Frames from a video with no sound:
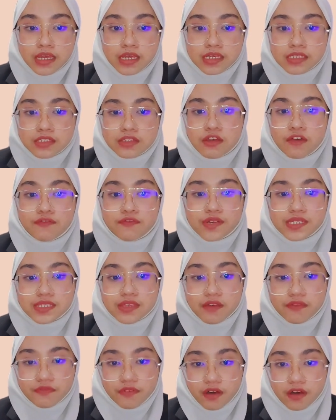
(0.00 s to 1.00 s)
So, first
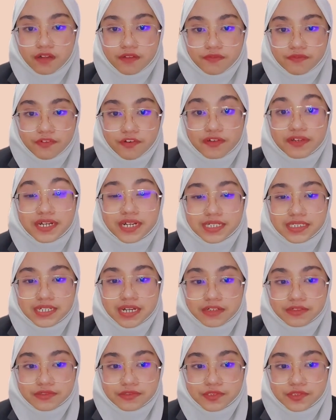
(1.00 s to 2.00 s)
of all, for the
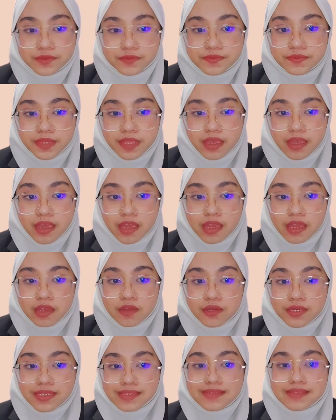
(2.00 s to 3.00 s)
adult group,
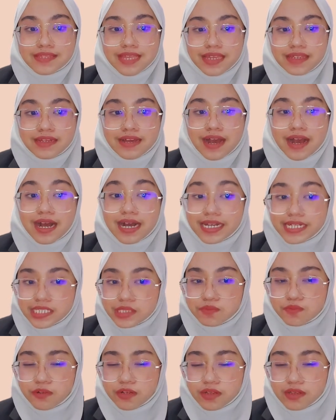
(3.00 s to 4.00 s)
it states the
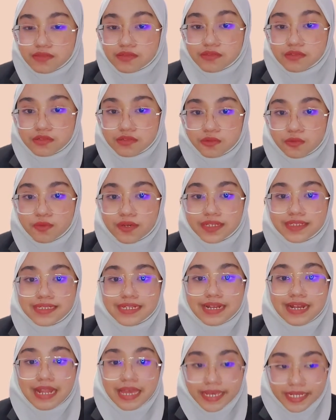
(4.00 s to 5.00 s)
highest product sold were the
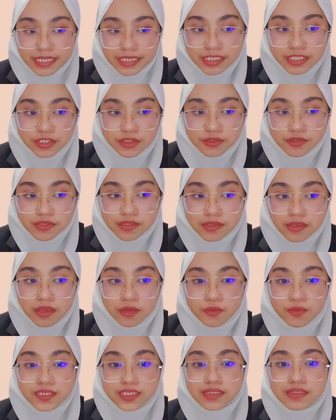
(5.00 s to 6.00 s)
ladies' shoes,
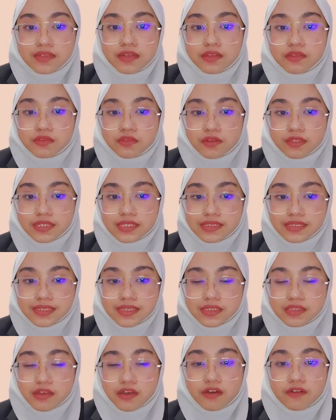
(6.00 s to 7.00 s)
which is the total
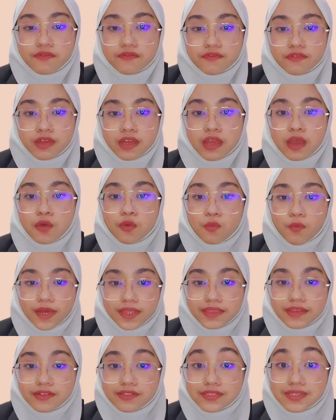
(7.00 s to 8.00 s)
sales of
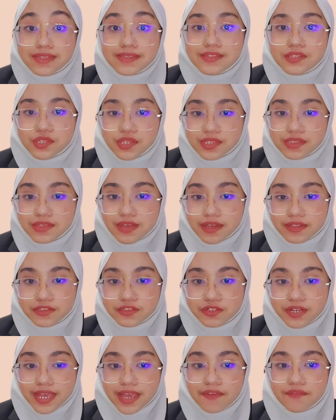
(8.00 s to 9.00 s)

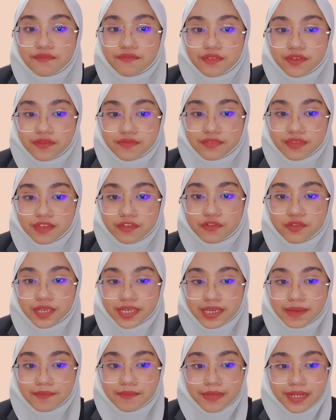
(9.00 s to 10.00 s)
1,650
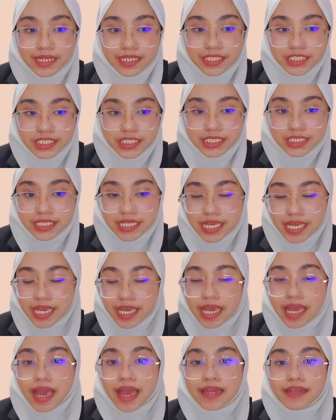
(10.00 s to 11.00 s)
ringgit Malaysia,
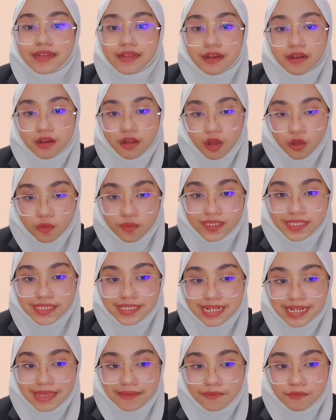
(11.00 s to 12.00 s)
and the lowest
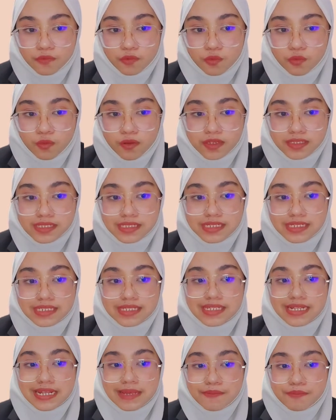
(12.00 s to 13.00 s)
was the
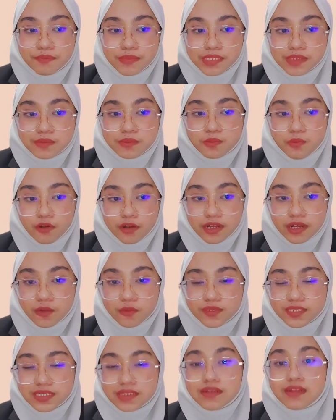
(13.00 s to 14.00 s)
slippers product,
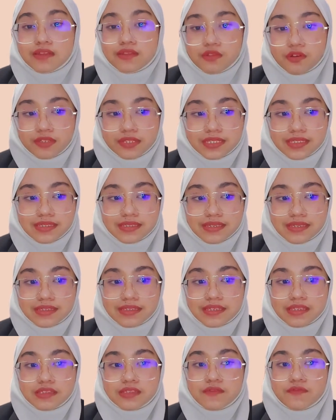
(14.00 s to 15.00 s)
which is the total sales
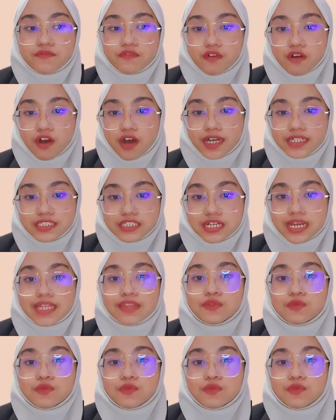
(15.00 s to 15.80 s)
is 425